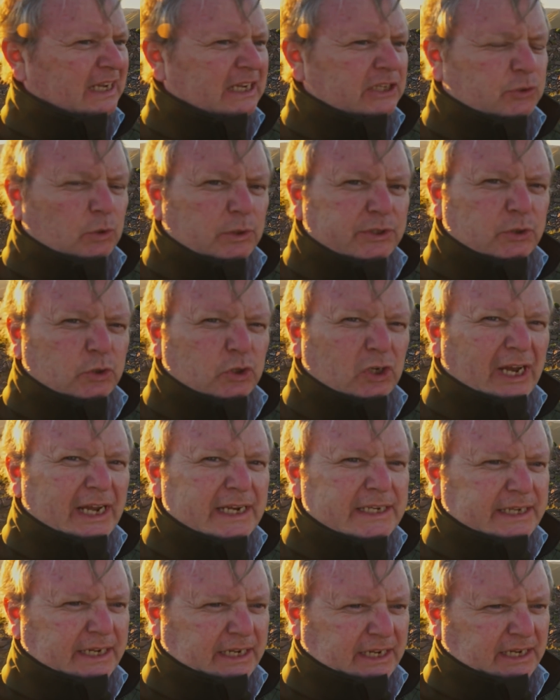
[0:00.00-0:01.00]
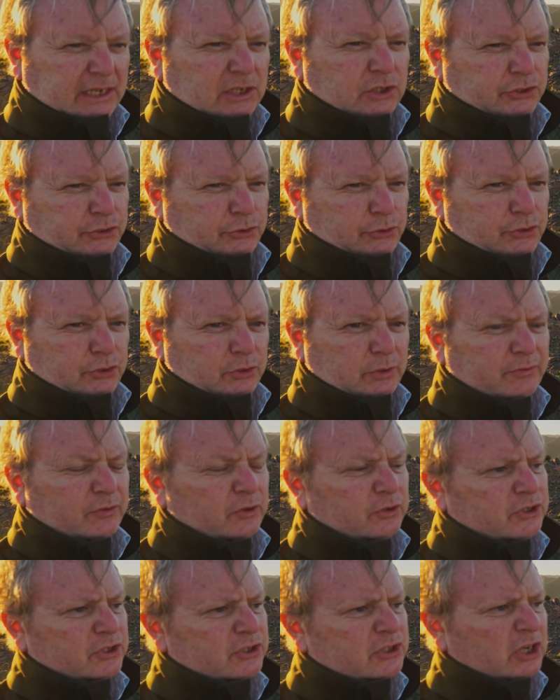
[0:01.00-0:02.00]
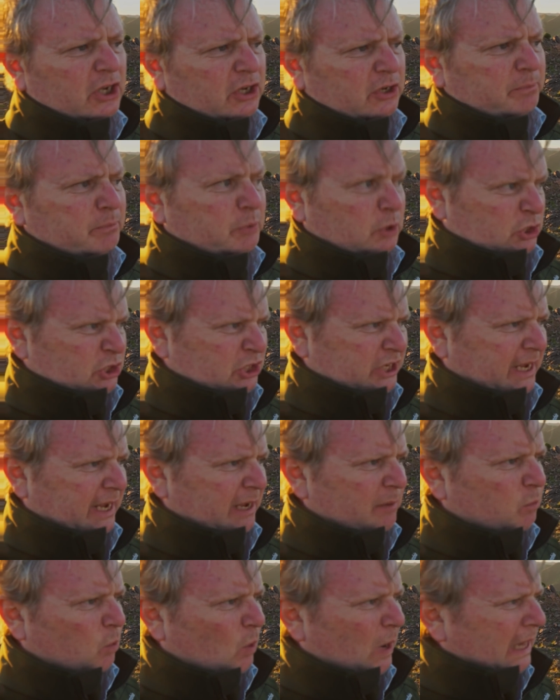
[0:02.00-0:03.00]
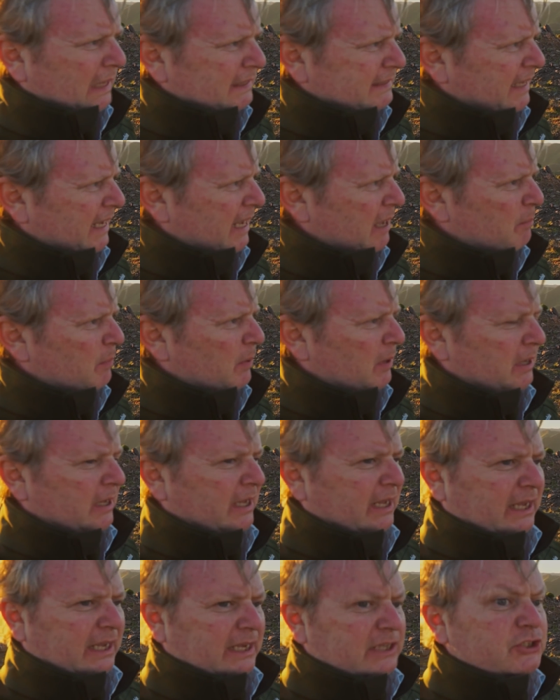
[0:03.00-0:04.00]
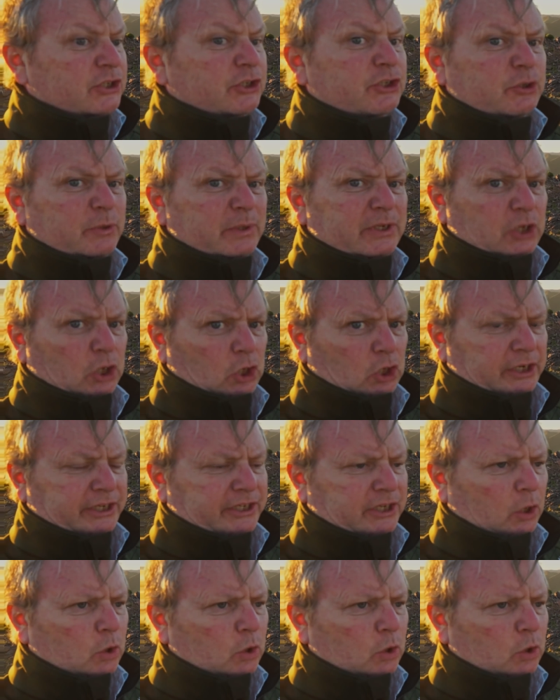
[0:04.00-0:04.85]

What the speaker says: It's always a good idea in Lesotho, if you're just going to bush camp, wild camp, is to do it early.